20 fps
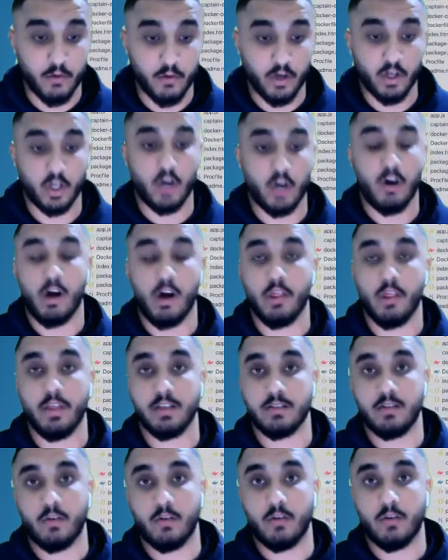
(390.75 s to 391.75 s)
We're going to call
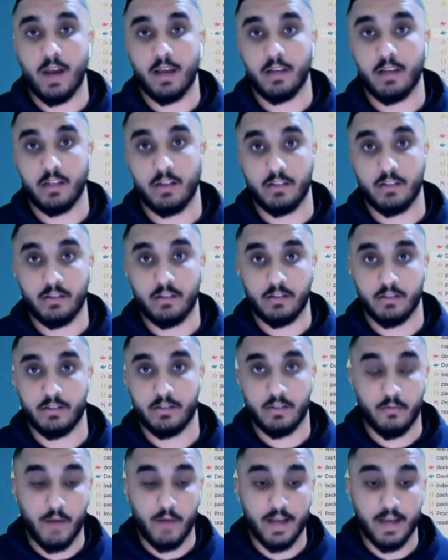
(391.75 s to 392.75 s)
this
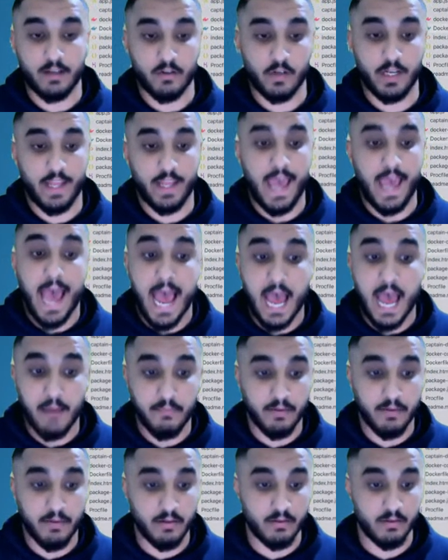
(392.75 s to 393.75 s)
directory
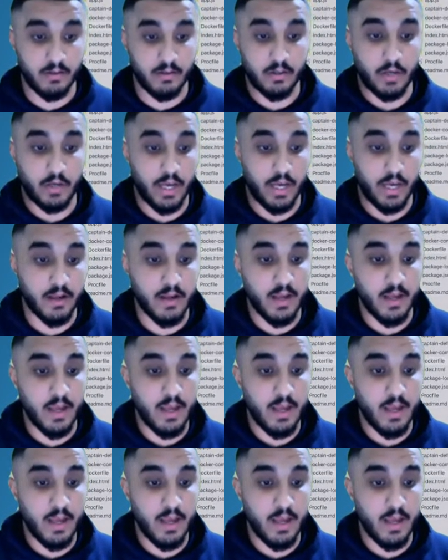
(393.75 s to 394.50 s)
app. Okay.